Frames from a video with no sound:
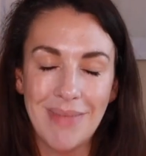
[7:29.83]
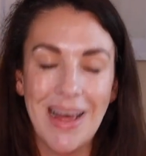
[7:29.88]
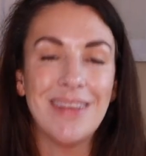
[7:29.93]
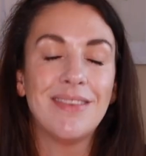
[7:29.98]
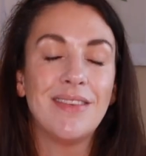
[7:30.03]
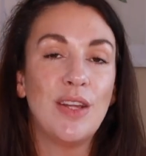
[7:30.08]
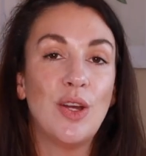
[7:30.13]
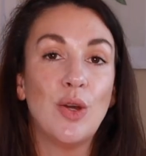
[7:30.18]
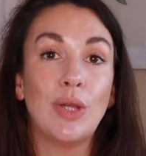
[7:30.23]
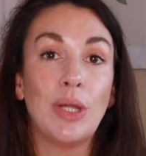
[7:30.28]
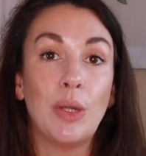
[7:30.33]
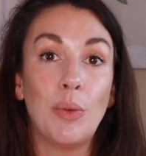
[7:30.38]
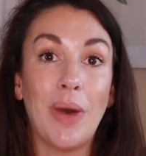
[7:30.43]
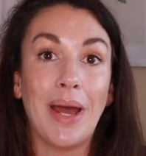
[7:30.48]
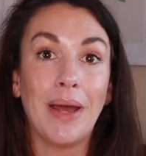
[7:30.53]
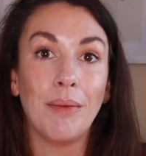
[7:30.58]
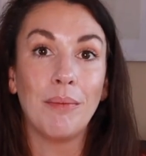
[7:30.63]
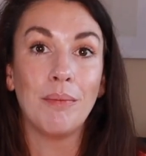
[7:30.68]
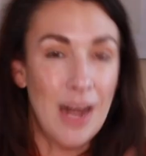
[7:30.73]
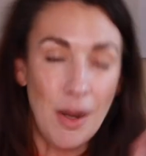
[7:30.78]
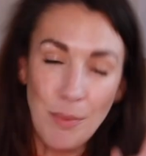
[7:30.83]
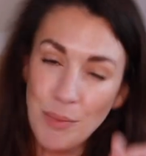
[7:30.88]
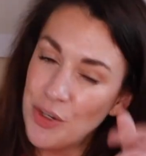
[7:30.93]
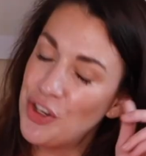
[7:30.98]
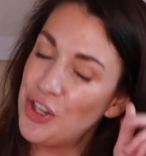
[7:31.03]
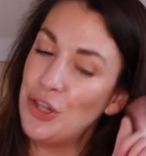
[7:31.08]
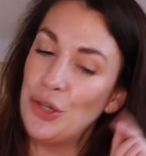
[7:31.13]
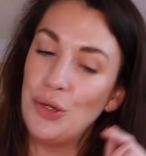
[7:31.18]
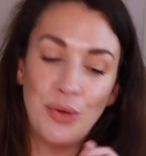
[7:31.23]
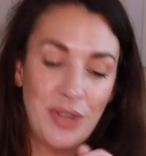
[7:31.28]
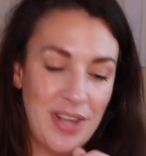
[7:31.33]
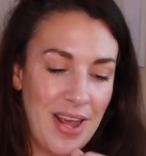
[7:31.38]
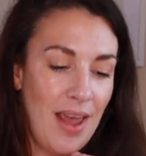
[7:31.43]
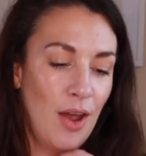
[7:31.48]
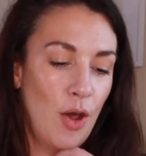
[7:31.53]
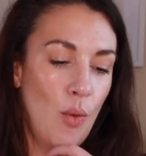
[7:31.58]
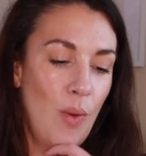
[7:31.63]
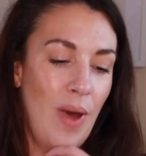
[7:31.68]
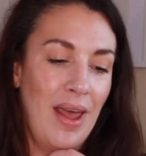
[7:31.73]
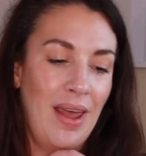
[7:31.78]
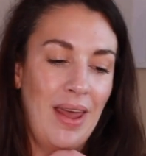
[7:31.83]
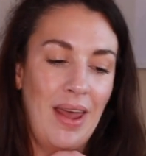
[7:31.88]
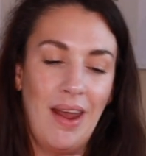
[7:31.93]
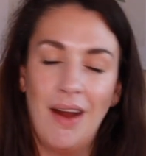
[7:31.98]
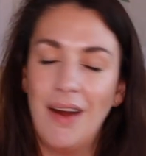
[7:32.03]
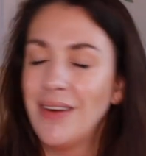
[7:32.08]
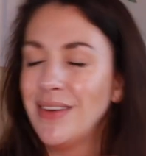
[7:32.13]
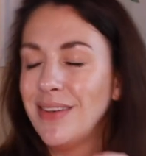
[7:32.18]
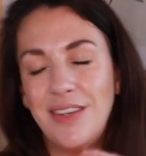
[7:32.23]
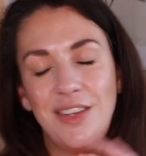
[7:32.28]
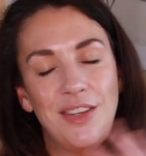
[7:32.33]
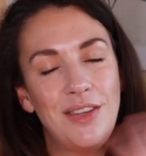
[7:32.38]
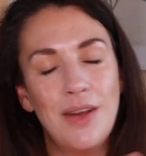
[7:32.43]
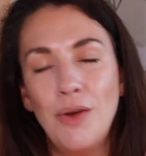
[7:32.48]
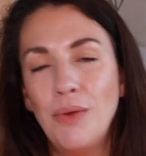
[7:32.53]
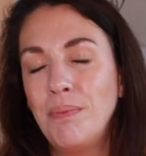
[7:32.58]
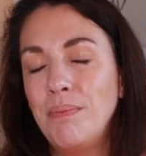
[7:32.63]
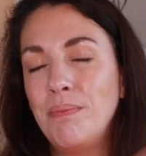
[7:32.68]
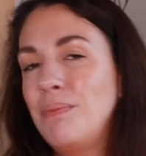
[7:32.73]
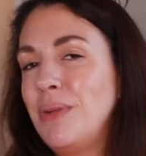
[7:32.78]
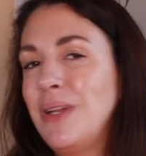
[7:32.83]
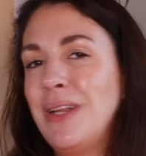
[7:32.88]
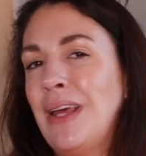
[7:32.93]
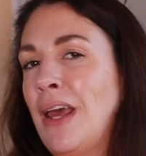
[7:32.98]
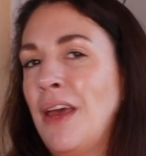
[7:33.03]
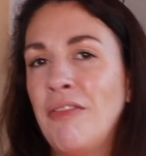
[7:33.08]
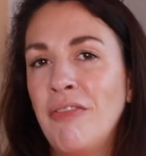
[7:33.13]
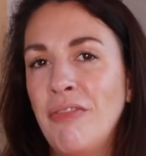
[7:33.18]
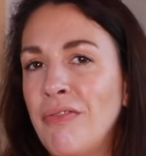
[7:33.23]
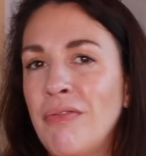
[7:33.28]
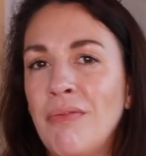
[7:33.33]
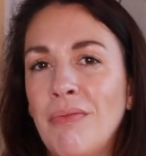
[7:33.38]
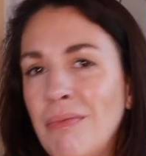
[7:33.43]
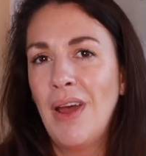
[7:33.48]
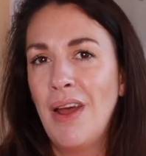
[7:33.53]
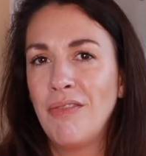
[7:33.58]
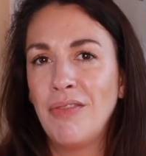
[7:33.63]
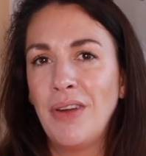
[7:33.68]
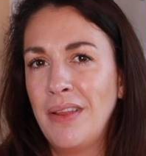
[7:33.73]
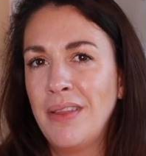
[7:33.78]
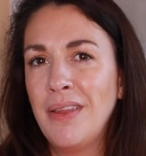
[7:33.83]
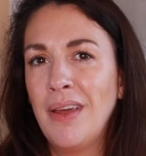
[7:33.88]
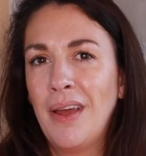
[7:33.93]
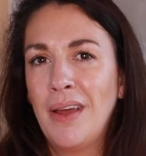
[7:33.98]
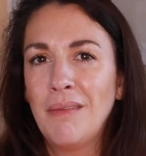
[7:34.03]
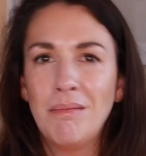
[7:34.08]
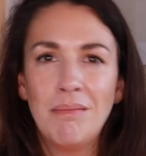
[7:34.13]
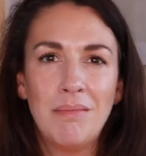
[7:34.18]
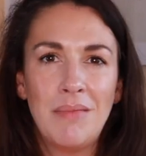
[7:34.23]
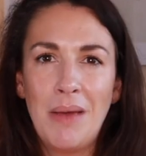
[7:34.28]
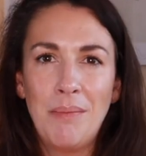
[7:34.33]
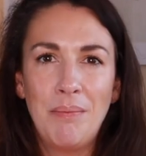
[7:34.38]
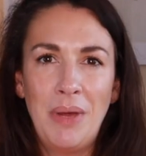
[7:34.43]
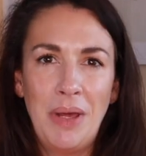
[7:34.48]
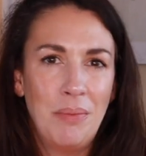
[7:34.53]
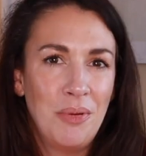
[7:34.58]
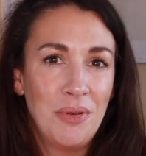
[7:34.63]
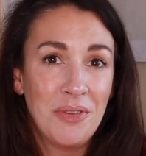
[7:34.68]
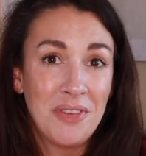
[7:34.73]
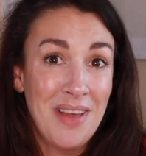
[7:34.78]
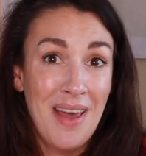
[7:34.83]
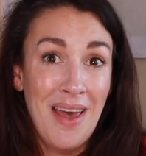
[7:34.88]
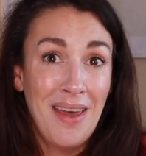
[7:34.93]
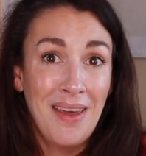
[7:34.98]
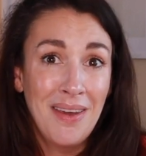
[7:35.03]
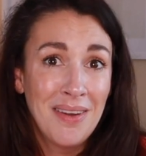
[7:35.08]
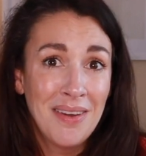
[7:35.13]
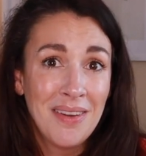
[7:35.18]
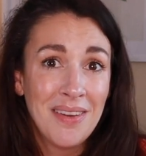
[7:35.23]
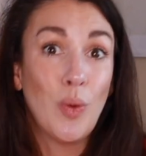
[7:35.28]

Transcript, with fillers: That's the only way. The number two takeaway here, don't believe everything that people say.